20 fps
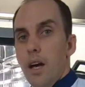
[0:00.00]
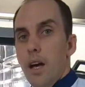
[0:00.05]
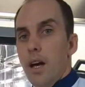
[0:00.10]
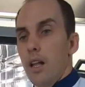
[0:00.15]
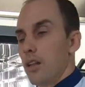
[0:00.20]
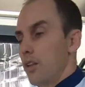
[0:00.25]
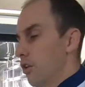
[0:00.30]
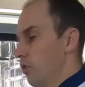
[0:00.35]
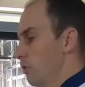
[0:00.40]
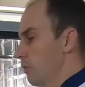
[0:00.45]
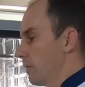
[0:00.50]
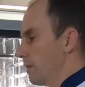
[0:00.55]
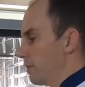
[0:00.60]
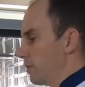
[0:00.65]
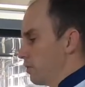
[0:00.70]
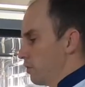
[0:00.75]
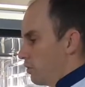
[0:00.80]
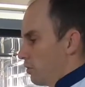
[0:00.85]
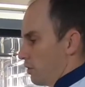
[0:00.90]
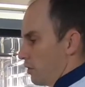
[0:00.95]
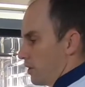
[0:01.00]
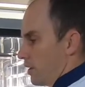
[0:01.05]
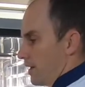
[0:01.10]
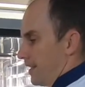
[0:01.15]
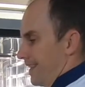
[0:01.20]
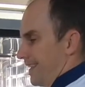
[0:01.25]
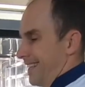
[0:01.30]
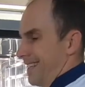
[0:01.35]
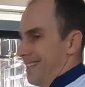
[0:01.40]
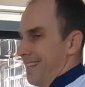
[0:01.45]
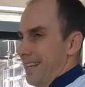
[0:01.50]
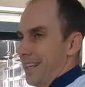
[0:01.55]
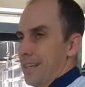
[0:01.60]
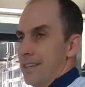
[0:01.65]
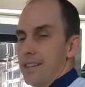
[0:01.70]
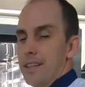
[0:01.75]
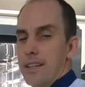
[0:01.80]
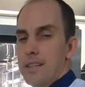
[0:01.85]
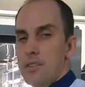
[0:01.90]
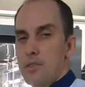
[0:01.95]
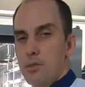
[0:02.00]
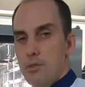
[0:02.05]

Along with your cleaning, there's